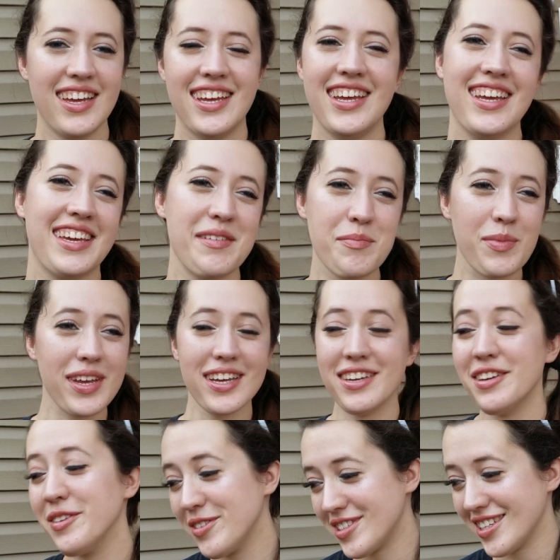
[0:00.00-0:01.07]
he can be a
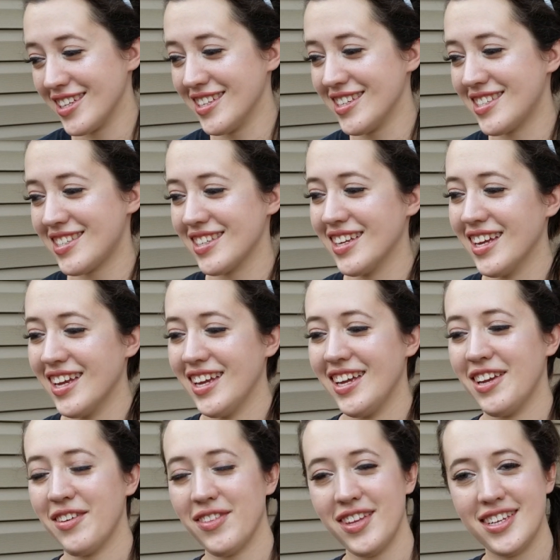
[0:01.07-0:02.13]
nuisance.
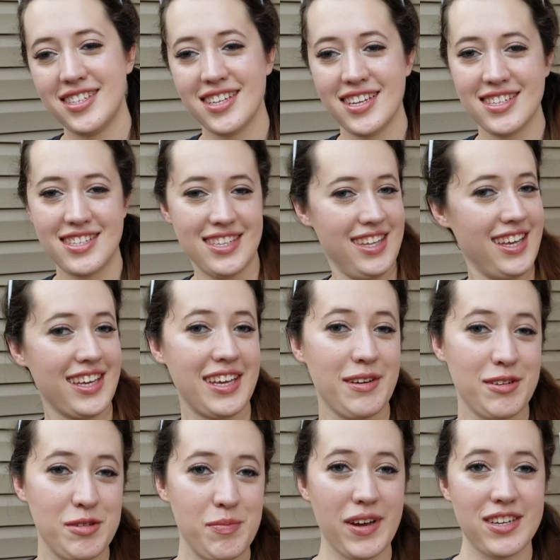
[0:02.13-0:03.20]
He only says, like,
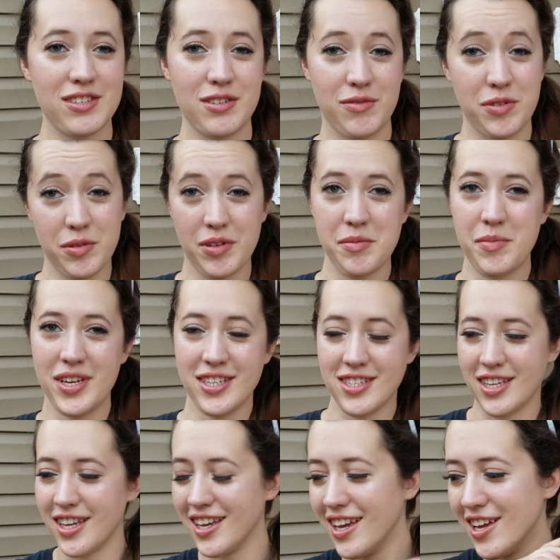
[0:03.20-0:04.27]
he respects you if he really means
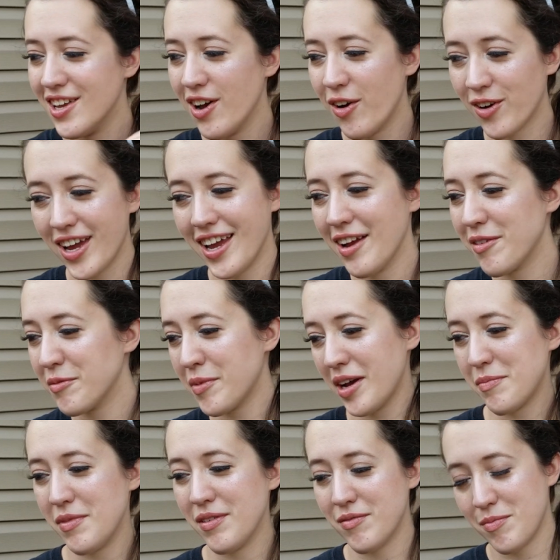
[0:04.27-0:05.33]
it. Okay, it
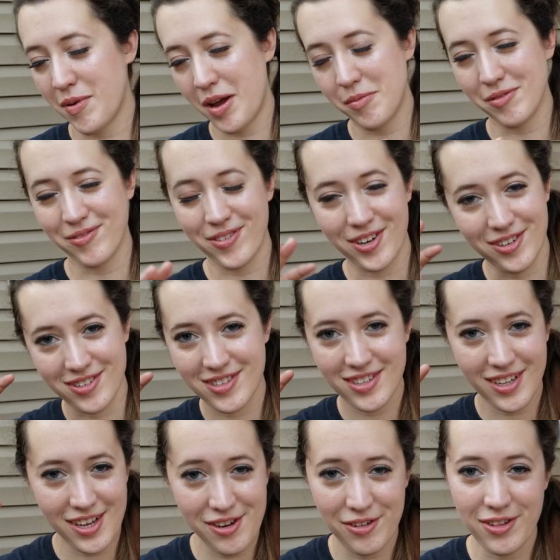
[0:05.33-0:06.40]
reminded me of a Bible verse.
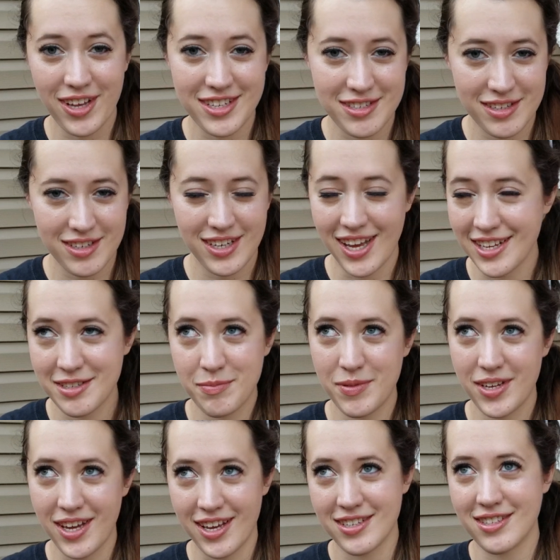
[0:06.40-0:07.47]
Let your yes
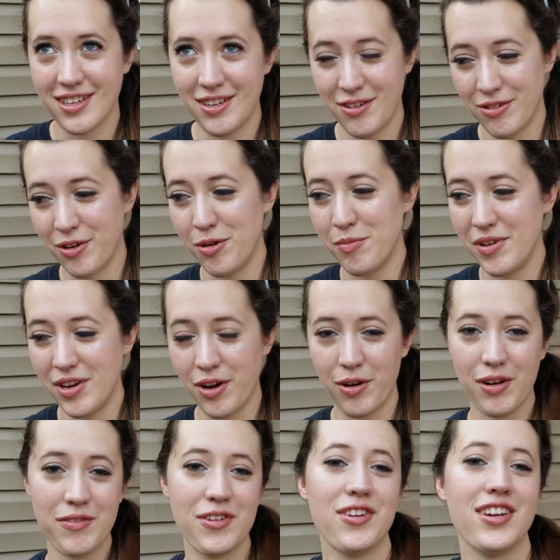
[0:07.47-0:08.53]
be yes and your no be no.
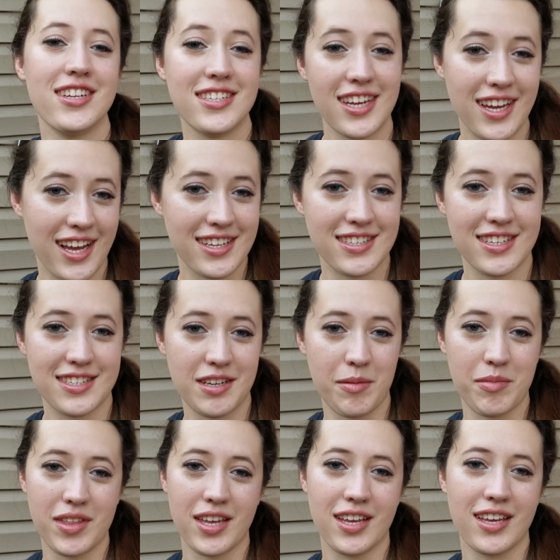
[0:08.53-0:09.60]
If you're going to say yes to
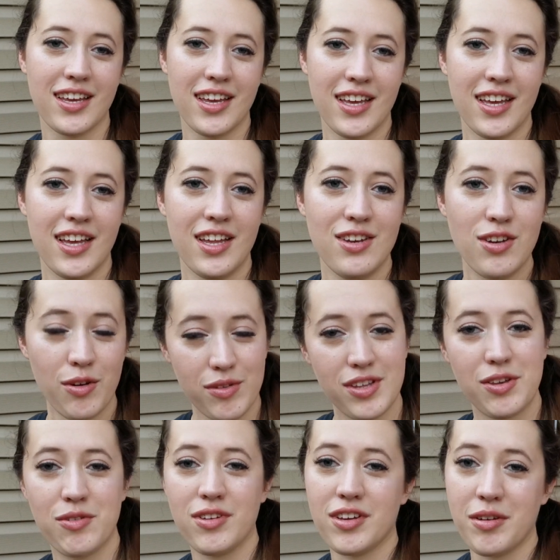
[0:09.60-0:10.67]
something, know that
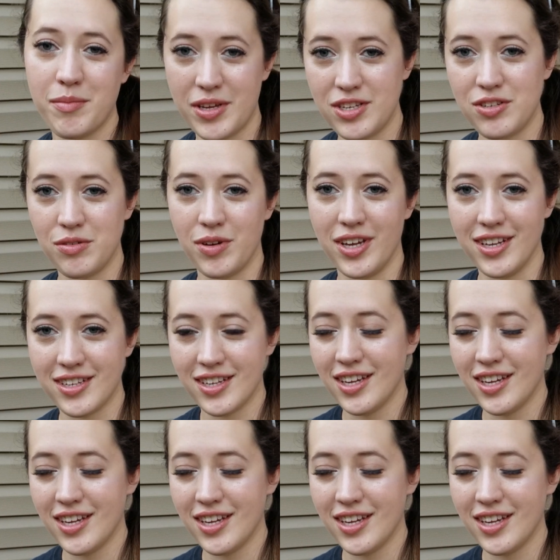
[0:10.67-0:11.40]
you can commit to it.